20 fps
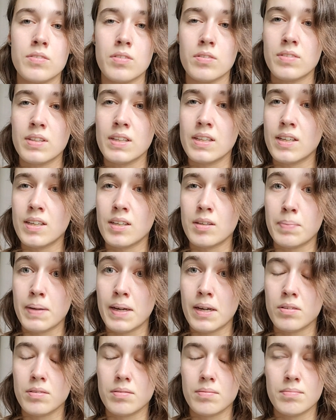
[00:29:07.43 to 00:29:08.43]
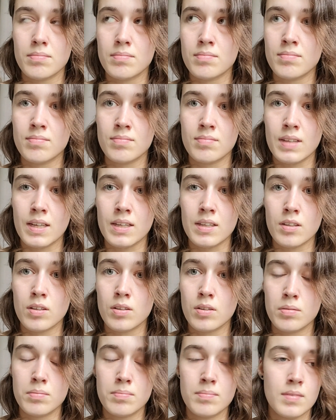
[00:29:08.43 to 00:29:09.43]
You're thinking about,
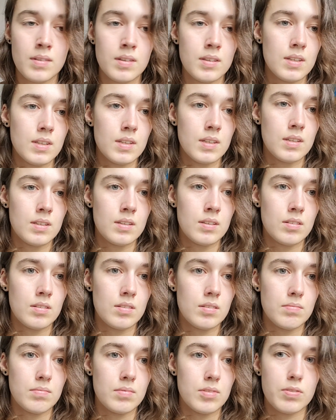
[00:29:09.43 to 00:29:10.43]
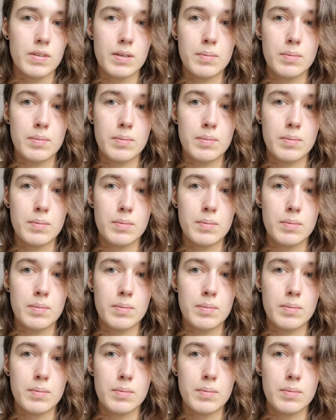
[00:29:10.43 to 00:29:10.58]
3